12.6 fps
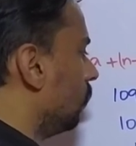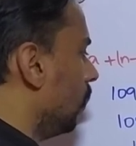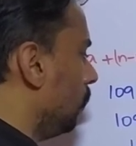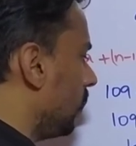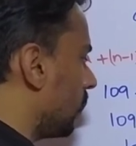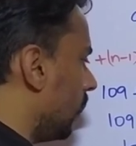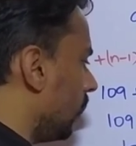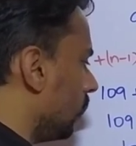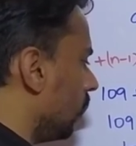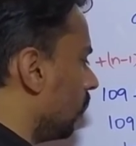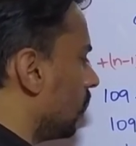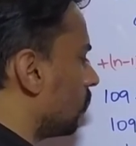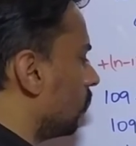will be greater
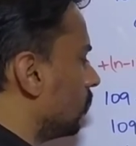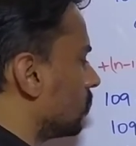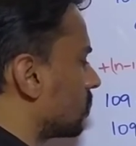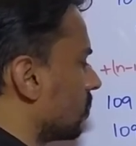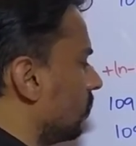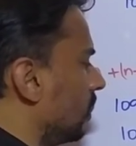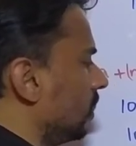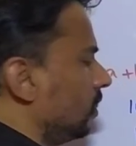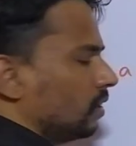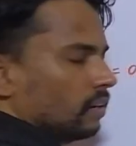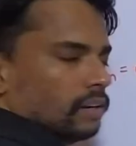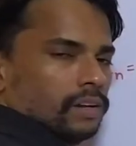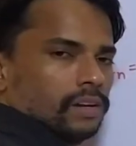than or equal to
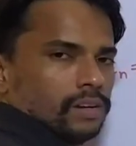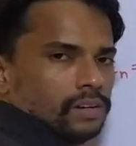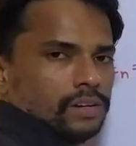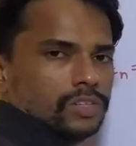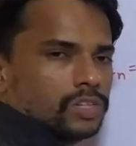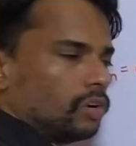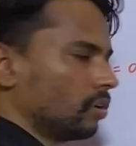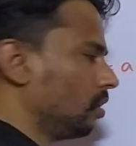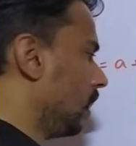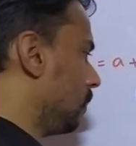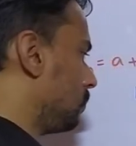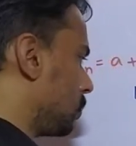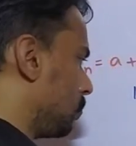7n. Is it or not?
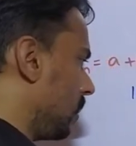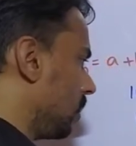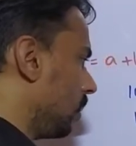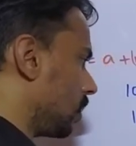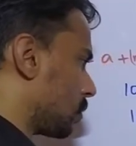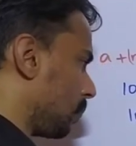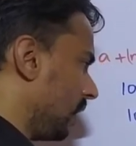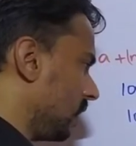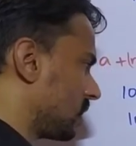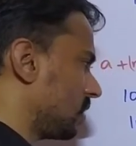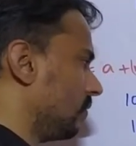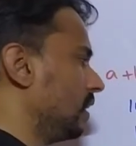I'm just bringing this minus